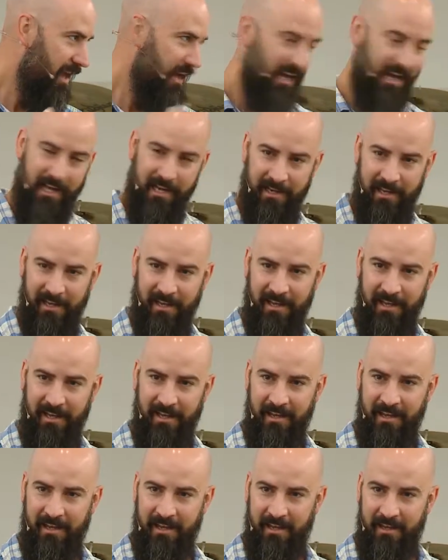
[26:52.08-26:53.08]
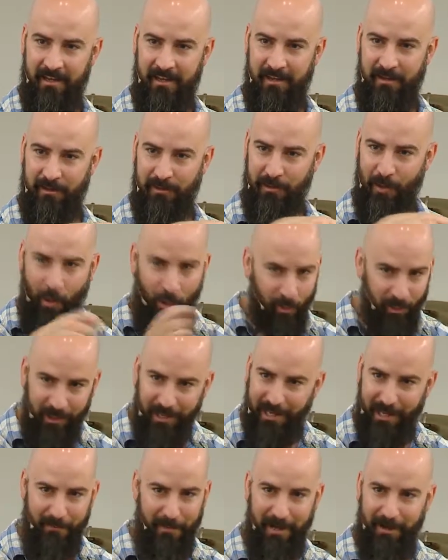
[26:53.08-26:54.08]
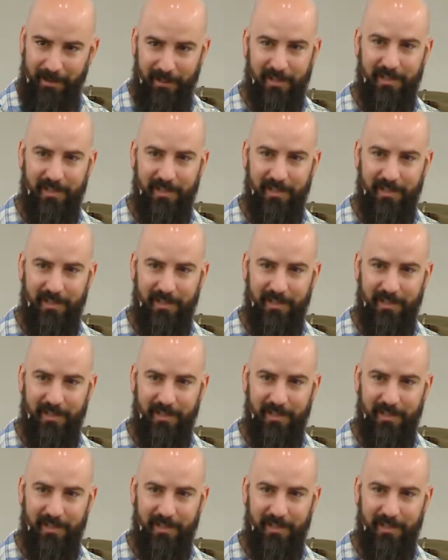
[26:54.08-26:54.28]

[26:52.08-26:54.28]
Not only a better